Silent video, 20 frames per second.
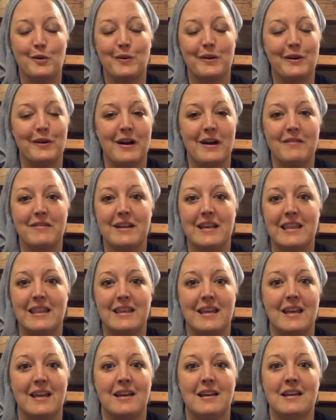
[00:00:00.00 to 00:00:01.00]
We don't have
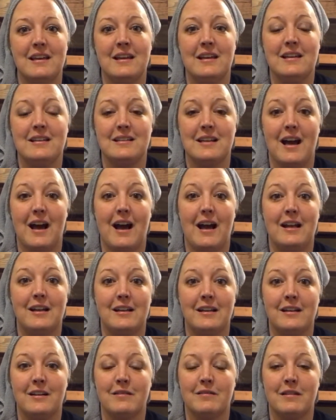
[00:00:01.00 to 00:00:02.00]
anything to hide, and,
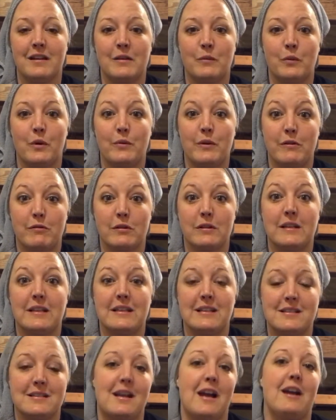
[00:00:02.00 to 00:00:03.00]
and what we really
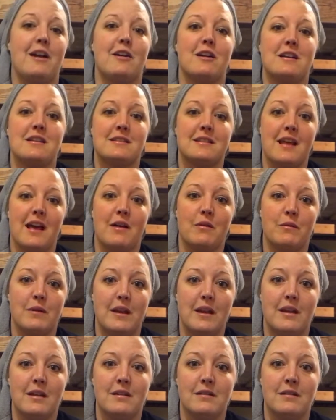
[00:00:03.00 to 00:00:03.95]
desire is that we